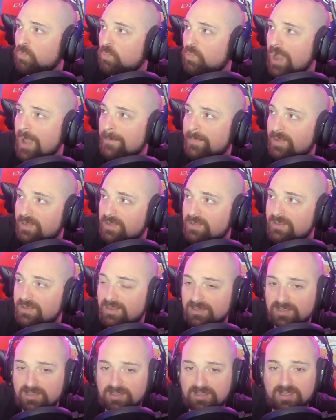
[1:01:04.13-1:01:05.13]
web
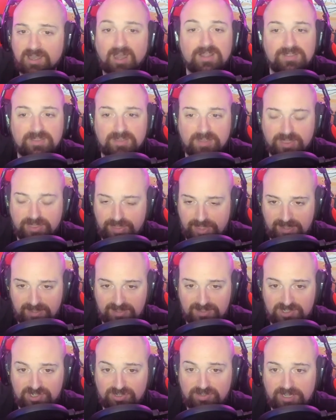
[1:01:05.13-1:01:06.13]
gun
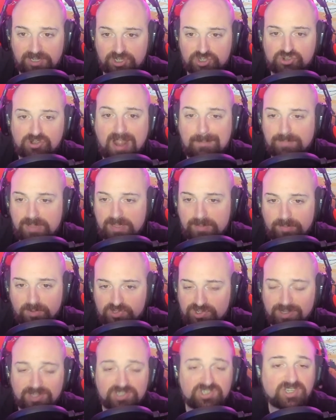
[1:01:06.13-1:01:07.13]
thing to like trap
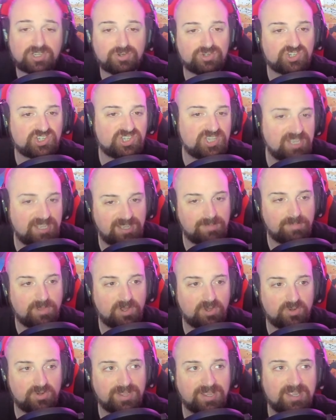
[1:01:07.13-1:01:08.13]
people. So that's like your sneaky
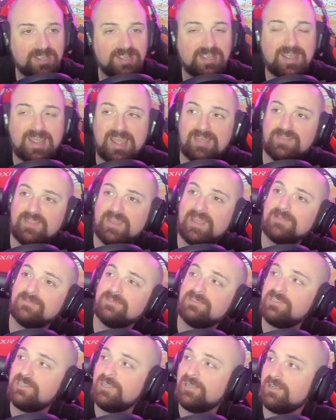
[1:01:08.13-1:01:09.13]
mode. And
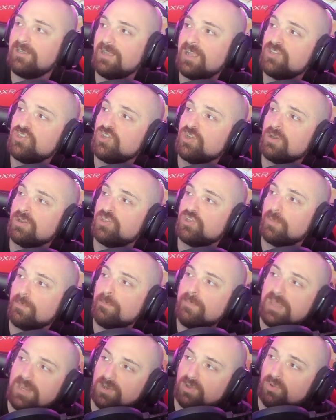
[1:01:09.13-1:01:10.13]
then in your
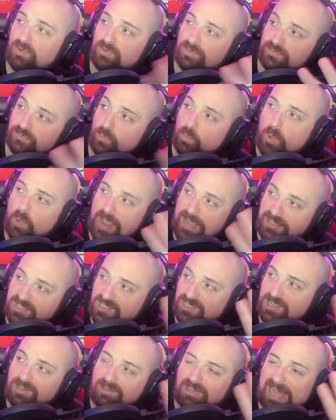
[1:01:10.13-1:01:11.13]
middle
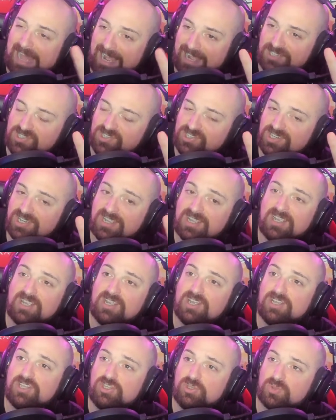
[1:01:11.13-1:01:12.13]
weight class,
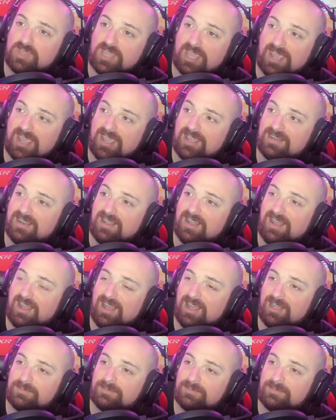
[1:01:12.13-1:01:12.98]
you can